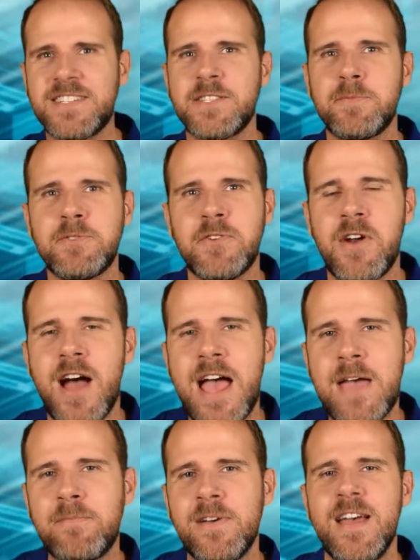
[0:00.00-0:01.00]
to
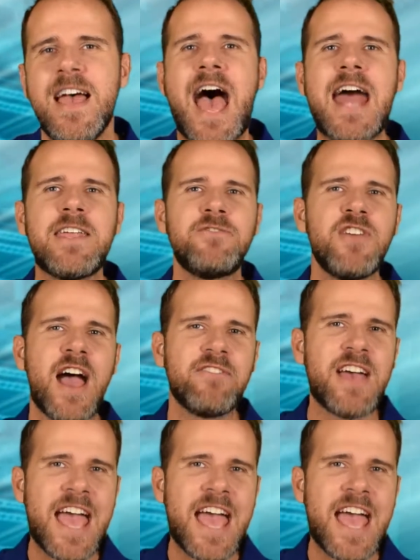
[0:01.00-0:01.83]
subscribe. And if you have